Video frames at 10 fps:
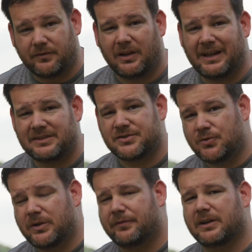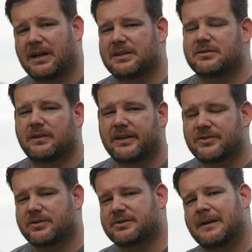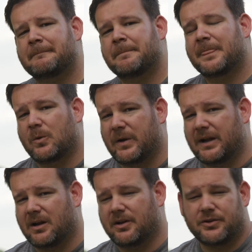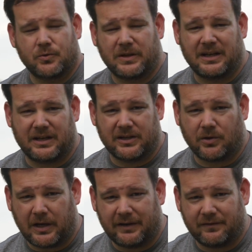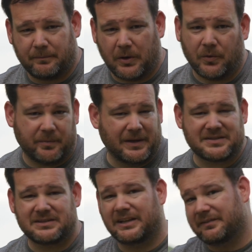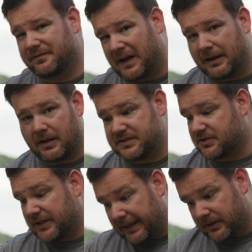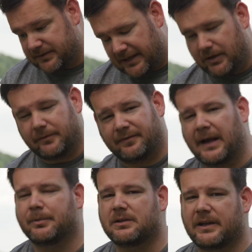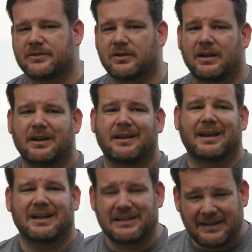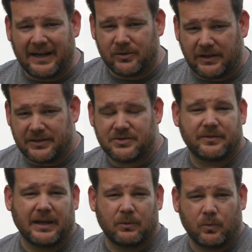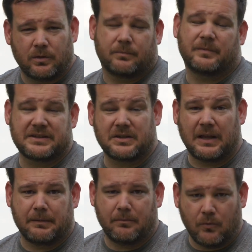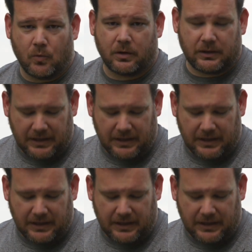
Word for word: of all, it has two different kinds of lasers where you can engrave both. Basically a, a scaled down fiber laser and a diode laser that were, that's a lot more